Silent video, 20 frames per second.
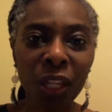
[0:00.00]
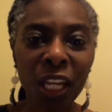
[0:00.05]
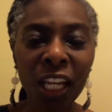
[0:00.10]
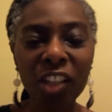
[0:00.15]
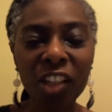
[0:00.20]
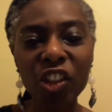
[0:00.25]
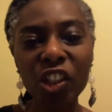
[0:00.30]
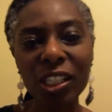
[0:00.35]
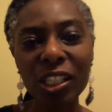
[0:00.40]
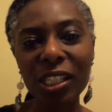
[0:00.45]

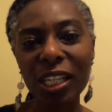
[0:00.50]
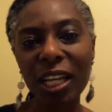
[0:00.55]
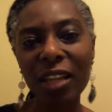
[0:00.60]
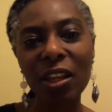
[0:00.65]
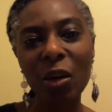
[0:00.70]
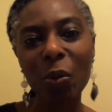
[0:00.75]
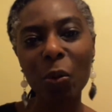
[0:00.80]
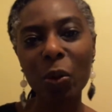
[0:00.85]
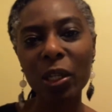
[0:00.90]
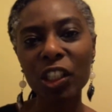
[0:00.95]
She said
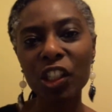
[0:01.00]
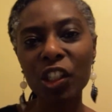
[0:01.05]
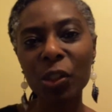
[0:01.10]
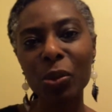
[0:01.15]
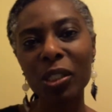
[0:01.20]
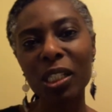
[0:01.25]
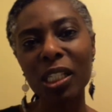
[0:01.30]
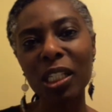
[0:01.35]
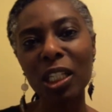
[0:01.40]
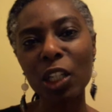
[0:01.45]
that when she
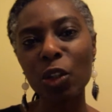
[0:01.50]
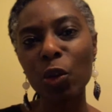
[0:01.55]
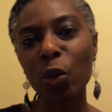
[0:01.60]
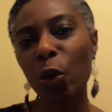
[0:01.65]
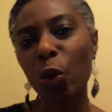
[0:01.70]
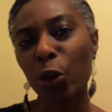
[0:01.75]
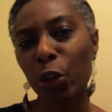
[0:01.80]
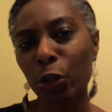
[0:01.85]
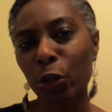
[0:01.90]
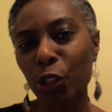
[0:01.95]
was a little
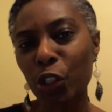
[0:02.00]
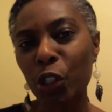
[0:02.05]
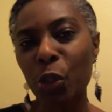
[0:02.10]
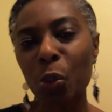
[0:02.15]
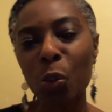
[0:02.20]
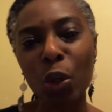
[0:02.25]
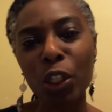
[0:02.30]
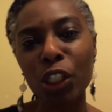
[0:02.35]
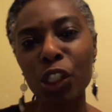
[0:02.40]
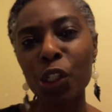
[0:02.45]
girl, she
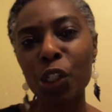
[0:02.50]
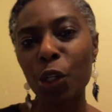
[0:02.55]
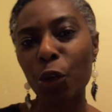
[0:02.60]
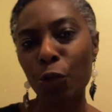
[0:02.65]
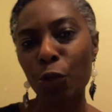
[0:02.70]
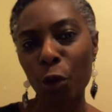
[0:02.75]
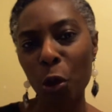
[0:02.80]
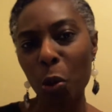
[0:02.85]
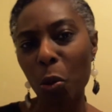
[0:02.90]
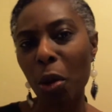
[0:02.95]
wanted to
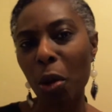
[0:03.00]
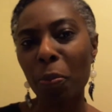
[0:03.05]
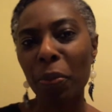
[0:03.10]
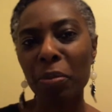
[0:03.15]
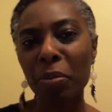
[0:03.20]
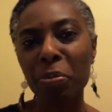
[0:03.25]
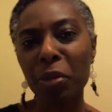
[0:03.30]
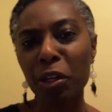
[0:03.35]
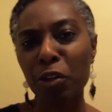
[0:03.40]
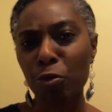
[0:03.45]
grow up
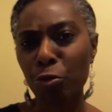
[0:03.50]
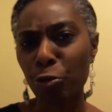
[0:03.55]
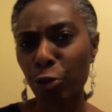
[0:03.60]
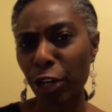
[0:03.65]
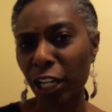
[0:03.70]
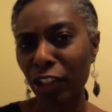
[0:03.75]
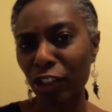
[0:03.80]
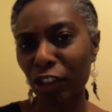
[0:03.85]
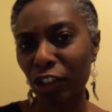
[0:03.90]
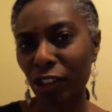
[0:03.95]
and be
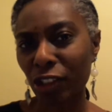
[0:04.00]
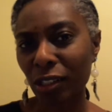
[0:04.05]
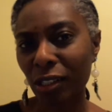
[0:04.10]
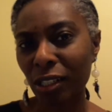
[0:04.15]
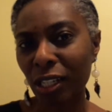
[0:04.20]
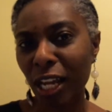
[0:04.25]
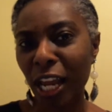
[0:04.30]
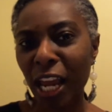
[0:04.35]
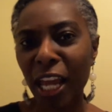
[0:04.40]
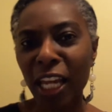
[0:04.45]
rich
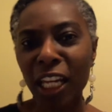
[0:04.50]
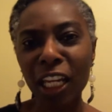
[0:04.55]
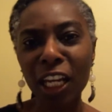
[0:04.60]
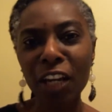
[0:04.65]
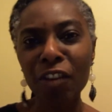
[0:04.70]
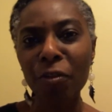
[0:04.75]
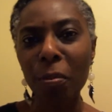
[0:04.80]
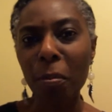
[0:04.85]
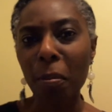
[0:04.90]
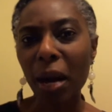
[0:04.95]
and
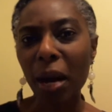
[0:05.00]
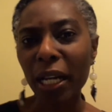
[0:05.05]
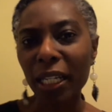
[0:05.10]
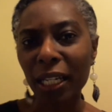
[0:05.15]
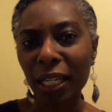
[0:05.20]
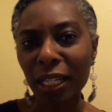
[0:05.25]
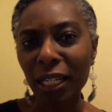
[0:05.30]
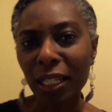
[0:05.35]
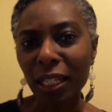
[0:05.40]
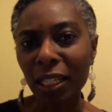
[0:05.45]
give
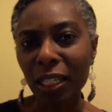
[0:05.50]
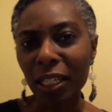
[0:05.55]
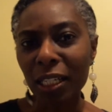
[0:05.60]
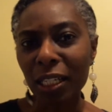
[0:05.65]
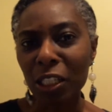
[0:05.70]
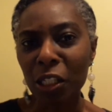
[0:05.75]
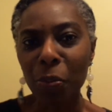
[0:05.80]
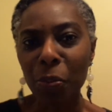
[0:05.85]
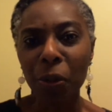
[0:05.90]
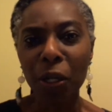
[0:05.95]
money
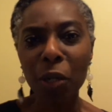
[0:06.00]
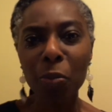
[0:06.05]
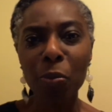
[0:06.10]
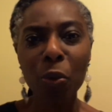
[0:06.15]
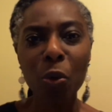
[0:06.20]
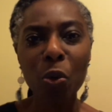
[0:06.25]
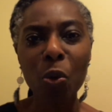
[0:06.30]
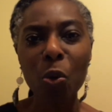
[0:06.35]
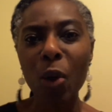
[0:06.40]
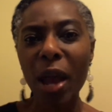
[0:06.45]
to
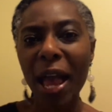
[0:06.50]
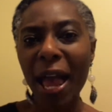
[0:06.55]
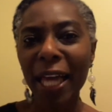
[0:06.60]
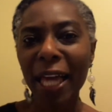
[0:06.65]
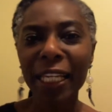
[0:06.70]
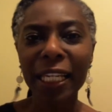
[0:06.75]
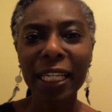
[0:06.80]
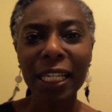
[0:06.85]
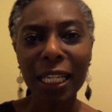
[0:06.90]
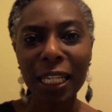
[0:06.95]
people who
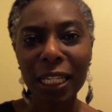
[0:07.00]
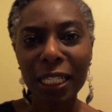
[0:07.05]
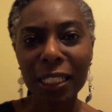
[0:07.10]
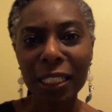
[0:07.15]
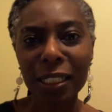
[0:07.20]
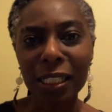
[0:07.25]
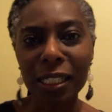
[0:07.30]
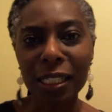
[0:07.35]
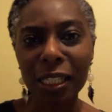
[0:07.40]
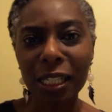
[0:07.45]
had
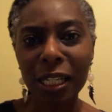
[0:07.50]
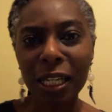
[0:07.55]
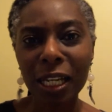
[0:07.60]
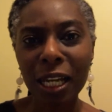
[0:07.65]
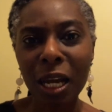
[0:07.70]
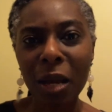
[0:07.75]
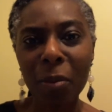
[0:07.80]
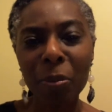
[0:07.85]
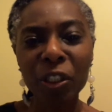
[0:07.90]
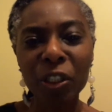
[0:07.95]
needs.
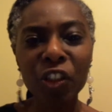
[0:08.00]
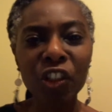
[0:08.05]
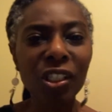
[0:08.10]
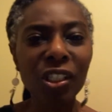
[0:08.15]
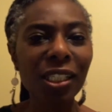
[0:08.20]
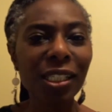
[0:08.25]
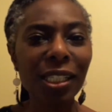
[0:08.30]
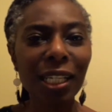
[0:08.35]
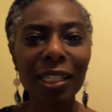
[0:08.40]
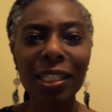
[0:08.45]
But she
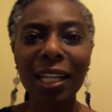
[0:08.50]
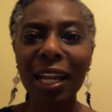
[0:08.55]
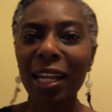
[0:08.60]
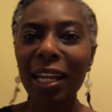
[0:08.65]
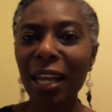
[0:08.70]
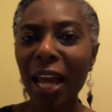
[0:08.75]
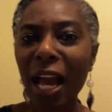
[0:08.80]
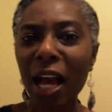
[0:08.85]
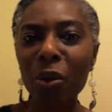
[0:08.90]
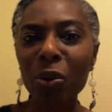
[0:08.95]
said that
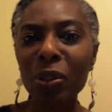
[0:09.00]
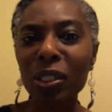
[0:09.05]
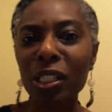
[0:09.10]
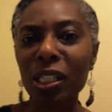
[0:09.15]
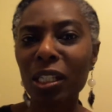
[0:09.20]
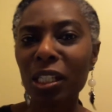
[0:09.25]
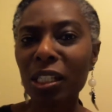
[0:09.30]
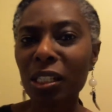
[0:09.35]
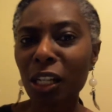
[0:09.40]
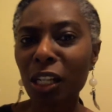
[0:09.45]
now as
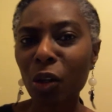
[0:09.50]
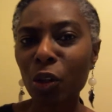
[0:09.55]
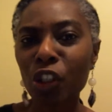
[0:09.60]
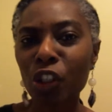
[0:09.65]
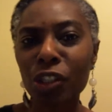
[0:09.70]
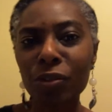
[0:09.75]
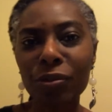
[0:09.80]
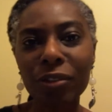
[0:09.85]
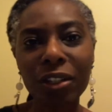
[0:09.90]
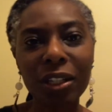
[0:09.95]
an adult,
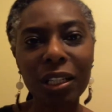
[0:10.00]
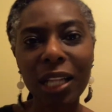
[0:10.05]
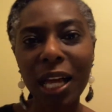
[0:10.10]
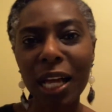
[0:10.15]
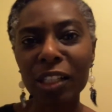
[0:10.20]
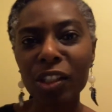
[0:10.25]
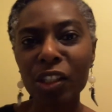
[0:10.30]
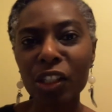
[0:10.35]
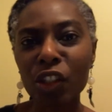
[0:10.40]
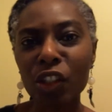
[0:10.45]
she
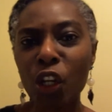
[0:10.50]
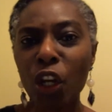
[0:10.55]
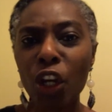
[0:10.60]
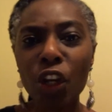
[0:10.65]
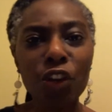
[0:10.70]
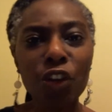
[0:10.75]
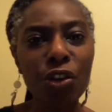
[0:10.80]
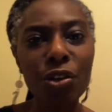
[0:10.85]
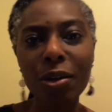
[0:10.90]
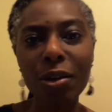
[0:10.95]
realizes
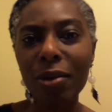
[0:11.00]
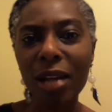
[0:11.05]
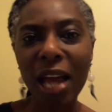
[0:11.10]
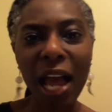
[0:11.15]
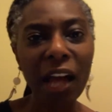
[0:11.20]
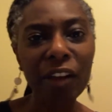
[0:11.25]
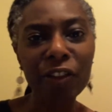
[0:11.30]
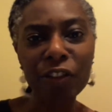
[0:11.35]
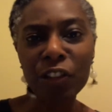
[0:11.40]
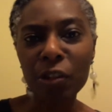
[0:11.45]
you don't
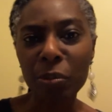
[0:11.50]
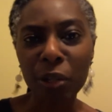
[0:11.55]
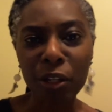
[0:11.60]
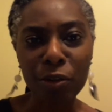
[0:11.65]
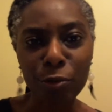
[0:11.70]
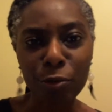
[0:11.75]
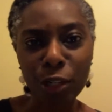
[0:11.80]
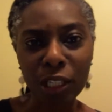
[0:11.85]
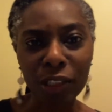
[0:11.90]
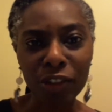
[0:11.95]
have to be
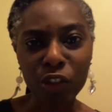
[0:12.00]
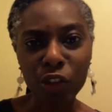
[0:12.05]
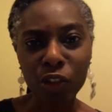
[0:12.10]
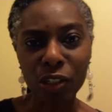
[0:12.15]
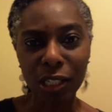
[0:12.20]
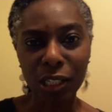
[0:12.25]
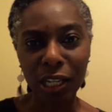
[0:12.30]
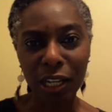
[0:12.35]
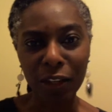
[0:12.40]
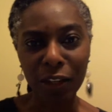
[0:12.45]
rich to
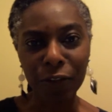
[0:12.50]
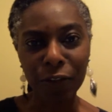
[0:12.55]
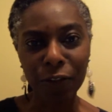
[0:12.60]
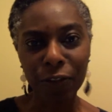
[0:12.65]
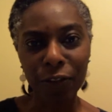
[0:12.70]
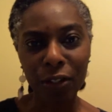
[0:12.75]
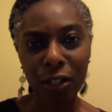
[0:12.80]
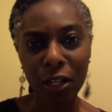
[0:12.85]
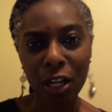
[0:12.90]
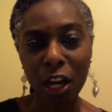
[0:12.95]
give.
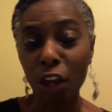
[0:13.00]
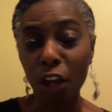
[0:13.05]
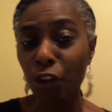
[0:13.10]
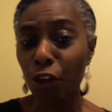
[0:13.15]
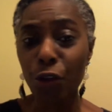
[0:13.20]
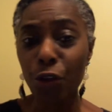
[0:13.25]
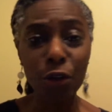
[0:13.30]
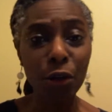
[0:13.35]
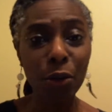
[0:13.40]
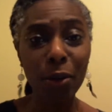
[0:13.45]

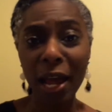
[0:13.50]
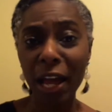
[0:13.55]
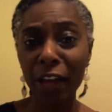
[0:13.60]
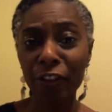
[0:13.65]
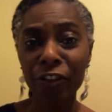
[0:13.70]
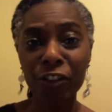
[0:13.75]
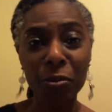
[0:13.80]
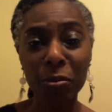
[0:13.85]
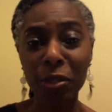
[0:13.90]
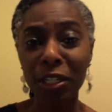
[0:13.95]
You don't
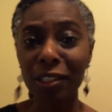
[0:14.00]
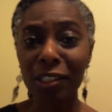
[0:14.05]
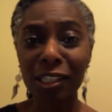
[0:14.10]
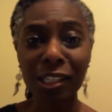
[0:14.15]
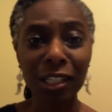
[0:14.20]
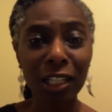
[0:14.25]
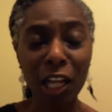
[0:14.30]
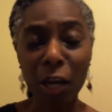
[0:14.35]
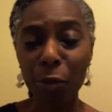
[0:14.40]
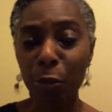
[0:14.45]
have to be a
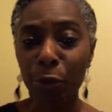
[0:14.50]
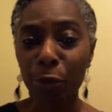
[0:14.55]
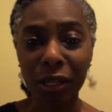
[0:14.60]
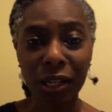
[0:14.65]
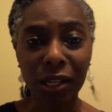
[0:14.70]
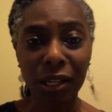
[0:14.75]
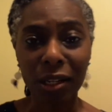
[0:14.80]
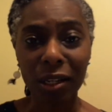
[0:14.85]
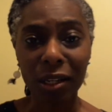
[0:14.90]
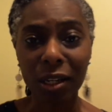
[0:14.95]

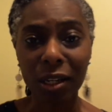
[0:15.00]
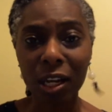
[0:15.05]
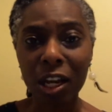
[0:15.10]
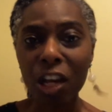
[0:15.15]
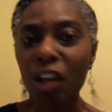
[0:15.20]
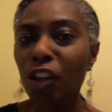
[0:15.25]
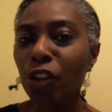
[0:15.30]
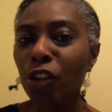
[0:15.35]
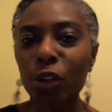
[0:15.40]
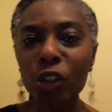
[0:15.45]
celebrity.
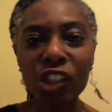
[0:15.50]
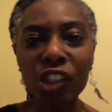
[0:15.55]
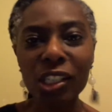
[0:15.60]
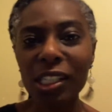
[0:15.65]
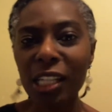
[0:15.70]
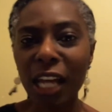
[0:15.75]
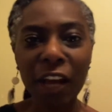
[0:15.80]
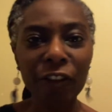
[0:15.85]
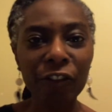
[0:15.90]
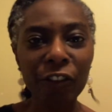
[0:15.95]
You
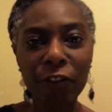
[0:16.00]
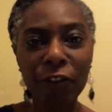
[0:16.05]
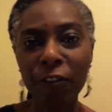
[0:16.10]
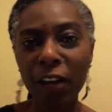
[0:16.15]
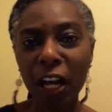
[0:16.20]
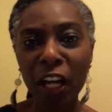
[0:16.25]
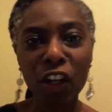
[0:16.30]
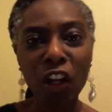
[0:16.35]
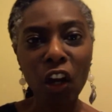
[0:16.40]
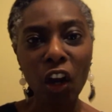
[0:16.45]
just have to
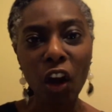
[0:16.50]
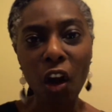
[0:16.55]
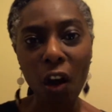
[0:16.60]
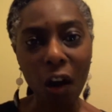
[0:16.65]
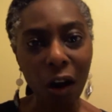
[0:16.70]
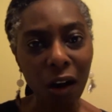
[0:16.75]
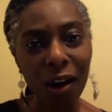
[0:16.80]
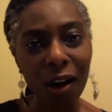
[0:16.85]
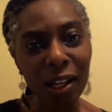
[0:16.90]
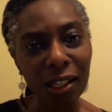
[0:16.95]
find a
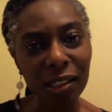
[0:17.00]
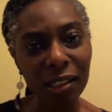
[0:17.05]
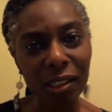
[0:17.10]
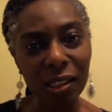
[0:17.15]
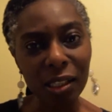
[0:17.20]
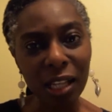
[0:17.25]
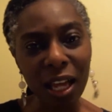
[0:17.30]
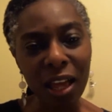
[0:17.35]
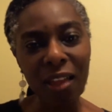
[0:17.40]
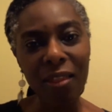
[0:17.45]

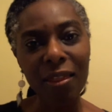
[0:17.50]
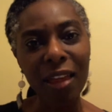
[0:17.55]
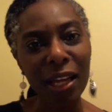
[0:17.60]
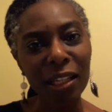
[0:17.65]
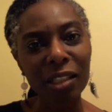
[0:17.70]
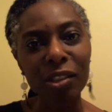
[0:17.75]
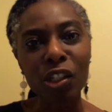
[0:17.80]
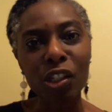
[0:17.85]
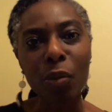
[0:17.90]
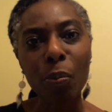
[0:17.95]
cause that
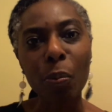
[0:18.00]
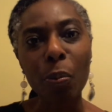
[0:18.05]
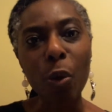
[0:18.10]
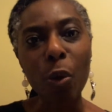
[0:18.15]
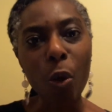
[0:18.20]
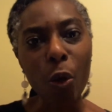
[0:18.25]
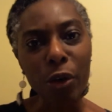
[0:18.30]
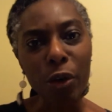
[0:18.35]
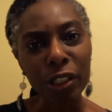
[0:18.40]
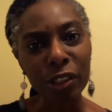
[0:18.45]
is
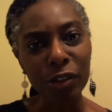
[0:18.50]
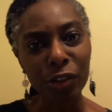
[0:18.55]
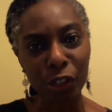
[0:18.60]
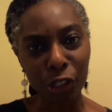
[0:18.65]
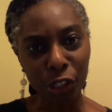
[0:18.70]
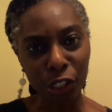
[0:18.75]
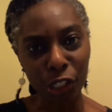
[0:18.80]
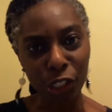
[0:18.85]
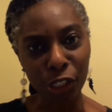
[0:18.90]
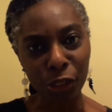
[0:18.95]
important
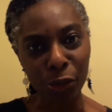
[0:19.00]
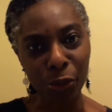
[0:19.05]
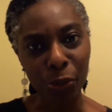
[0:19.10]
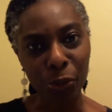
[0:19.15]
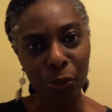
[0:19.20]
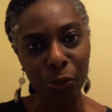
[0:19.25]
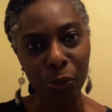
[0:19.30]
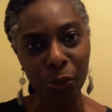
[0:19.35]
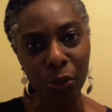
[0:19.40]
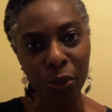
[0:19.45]
to you
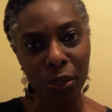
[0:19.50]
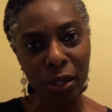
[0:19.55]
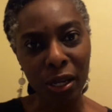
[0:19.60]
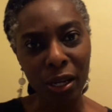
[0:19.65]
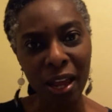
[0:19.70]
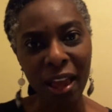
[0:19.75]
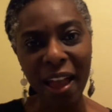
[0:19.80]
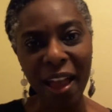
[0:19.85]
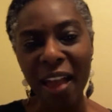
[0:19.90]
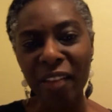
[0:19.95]

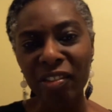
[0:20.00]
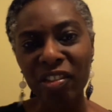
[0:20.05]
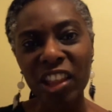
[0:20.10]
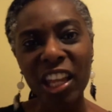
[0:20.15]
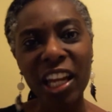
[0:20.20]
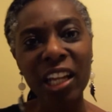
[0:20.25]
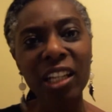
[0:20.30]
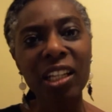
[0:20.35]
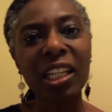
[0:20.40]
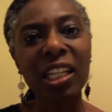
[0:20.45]
and
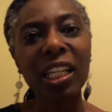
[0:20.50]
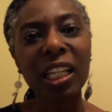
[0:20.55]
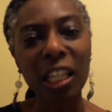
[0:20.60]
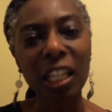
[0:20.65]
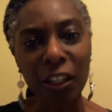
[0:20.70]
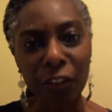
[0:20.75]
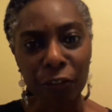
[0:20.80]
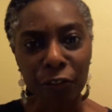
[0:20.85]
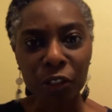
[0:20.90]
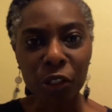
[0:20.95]
then
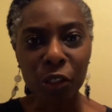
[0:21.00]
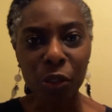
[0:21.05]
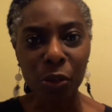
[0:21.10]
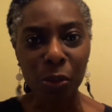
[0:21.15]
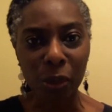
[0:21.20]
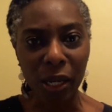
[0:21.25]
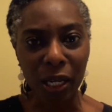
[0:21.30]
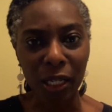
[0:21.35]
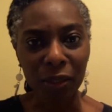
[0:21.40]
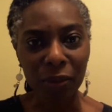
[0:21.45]
give to
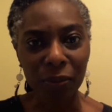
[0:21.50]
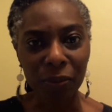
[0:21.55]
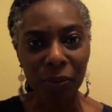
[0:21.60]
it.